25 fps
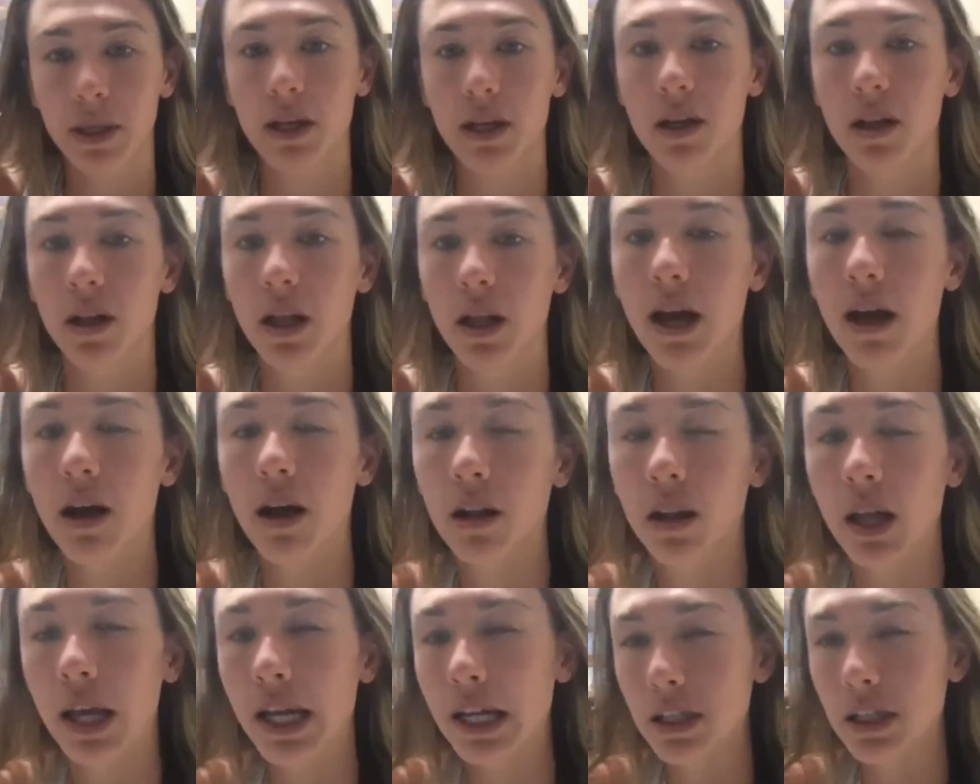
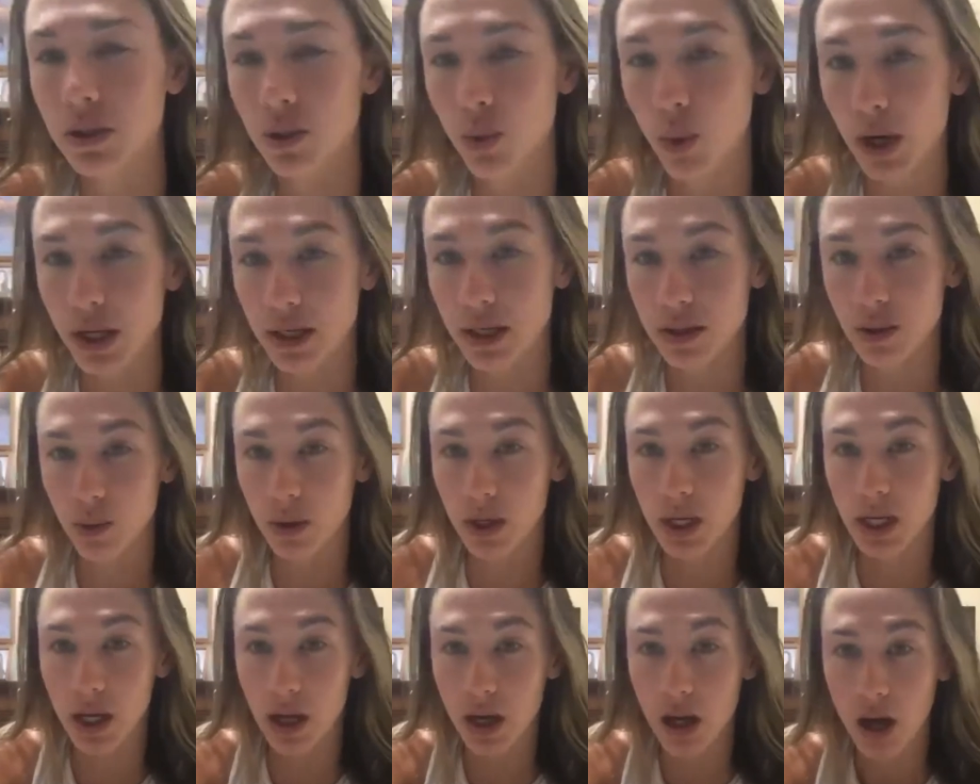PLL like twice
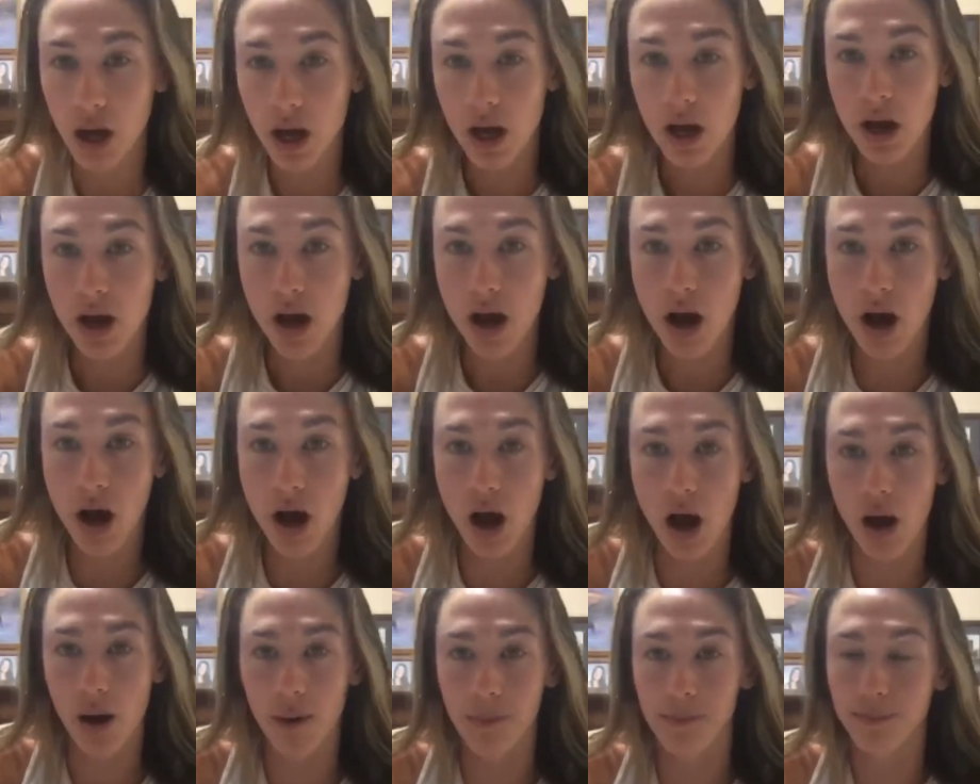a week,
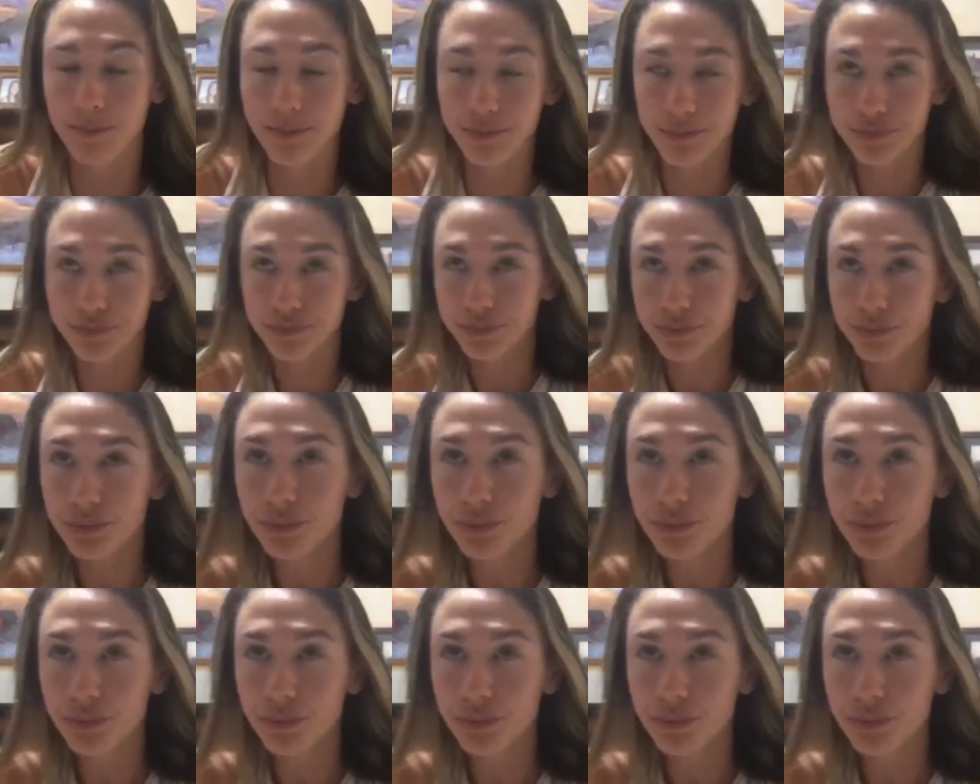and